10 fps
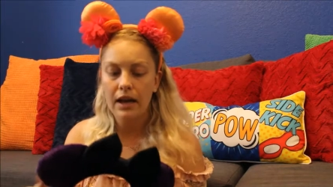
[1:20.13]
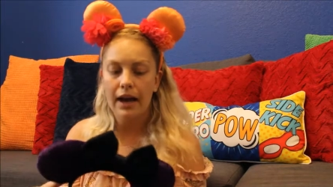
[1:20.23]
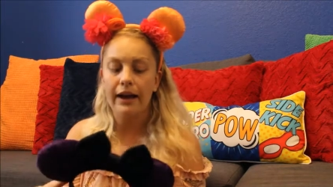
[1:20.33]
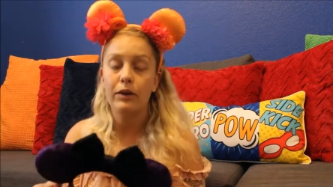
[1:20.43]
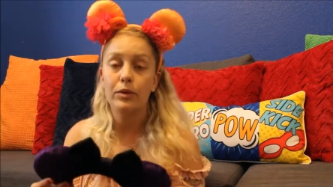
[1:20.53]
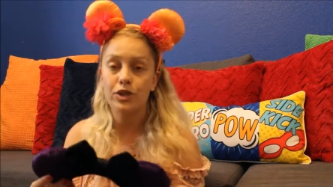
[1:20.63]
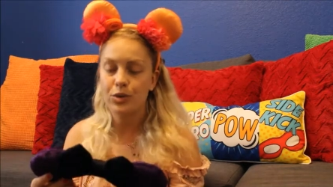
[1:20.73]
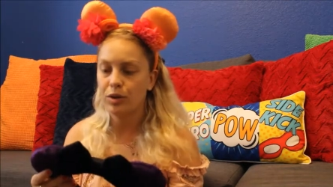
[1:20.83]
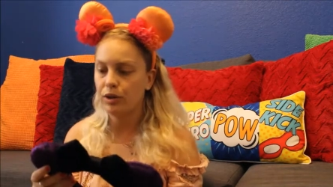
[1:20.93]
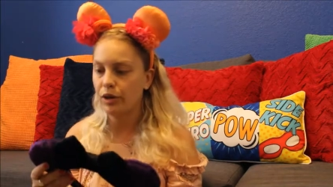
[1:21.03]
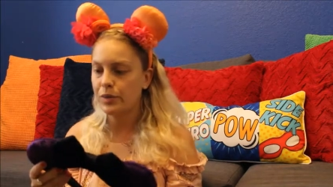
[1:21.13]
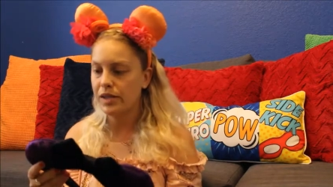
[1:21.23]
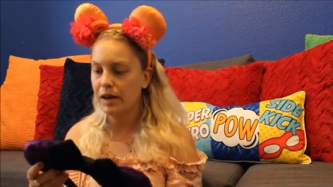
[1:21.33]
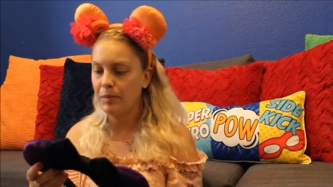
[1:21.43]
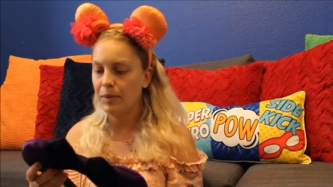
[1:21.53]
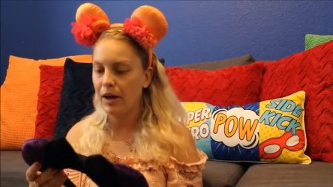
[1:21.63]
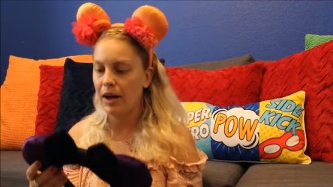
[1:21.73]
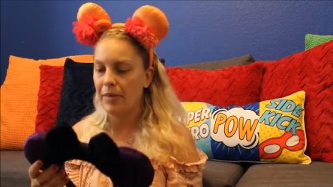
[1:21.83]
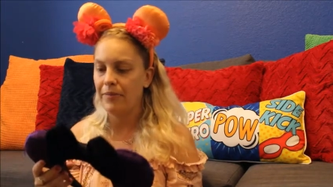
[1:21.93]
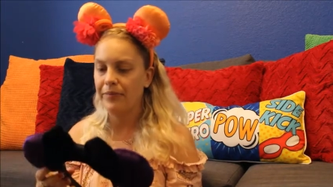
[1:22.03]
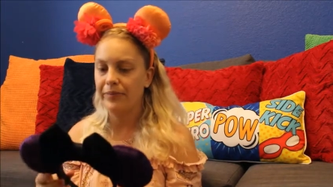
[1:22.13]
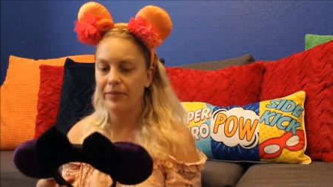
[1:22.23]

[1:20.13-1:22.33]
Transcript: and I will do a close-up um,